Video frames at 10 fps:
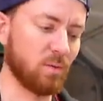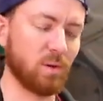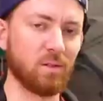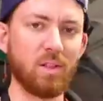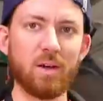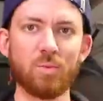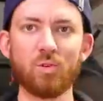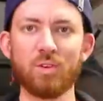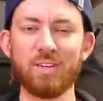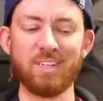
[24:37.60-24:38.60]
a lot
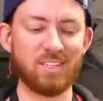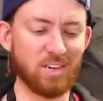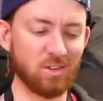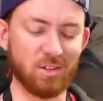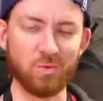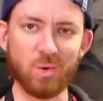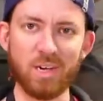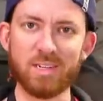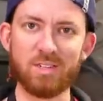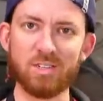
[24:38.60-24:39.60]
more in detail than what
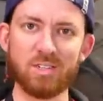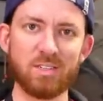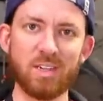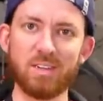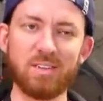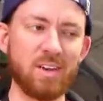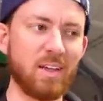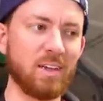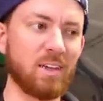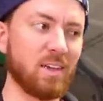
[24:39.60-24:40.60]
I just said
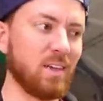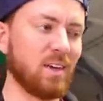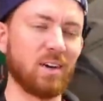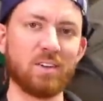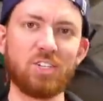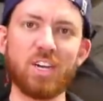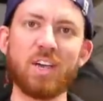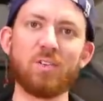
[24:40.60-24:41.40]
today, check